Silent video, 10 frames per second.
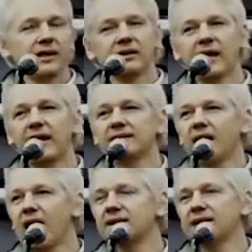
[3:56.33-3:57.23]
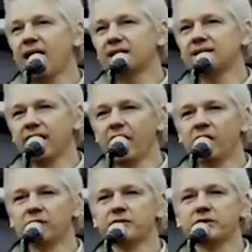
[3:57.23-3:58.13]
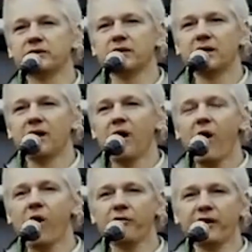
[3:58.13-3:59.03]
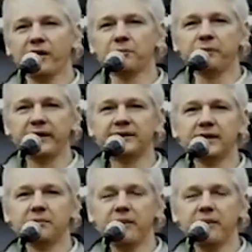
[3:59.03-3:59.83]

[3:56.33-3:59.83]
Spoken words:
Let us ask ourselves, of the complicit